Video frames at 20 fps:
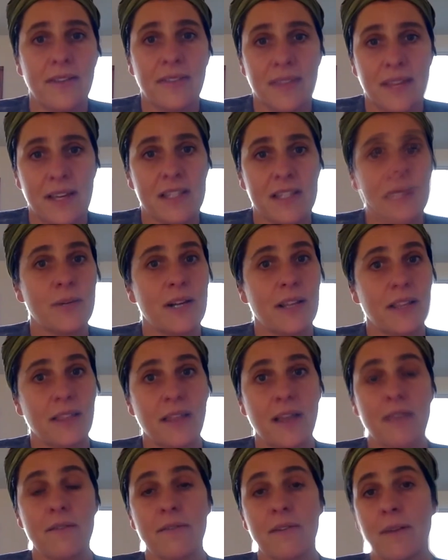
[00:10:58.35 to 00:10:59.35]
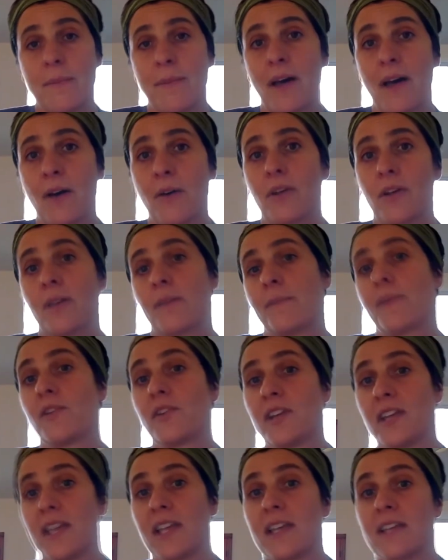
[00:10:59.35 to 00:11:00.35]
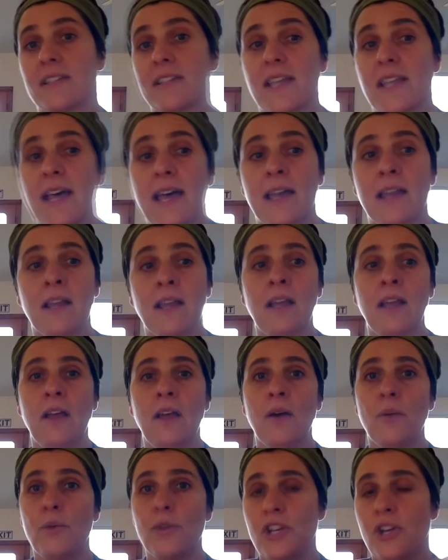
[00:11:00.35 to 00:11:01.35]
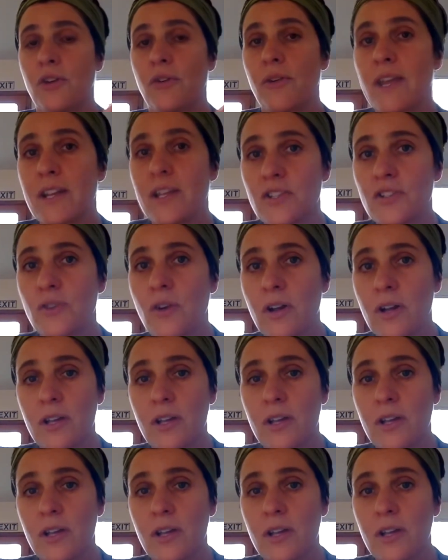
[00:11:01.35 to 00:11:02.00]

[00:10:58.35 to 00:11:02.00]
And that's what I love about community is that when you create a